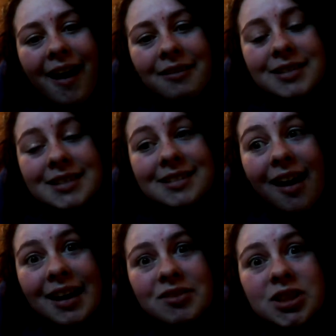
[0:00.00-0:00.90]
I was
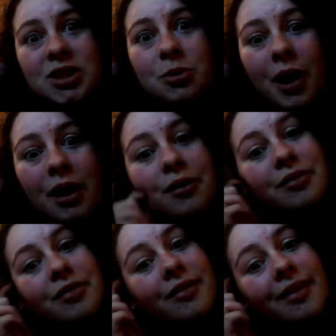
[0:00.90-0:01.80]
not even
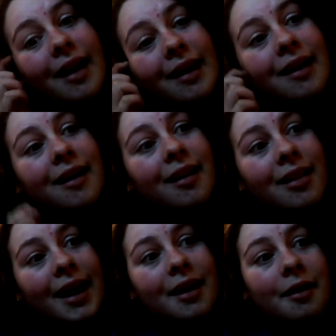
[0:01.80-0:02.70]
12 then.
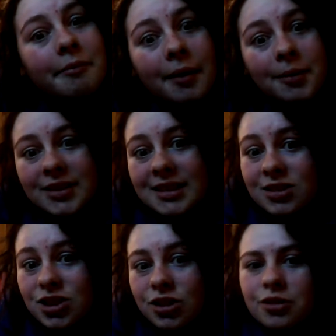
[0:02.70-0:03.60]
Like, my birthday's
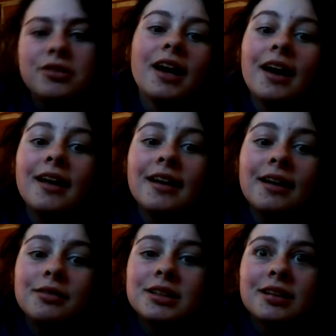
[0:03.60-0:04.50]
in June, and
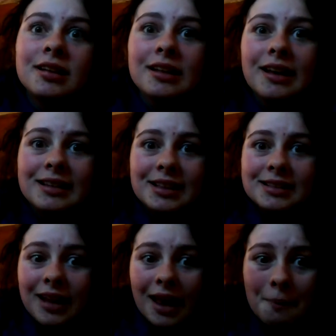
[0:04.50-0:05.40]
it was, as I
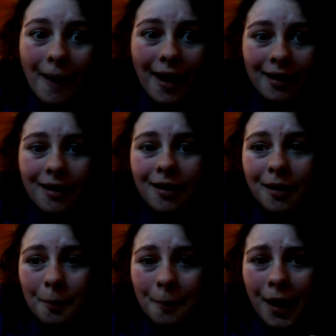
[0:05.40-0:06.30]
said, like
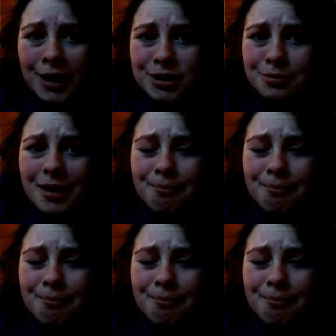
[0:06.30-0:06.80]
March,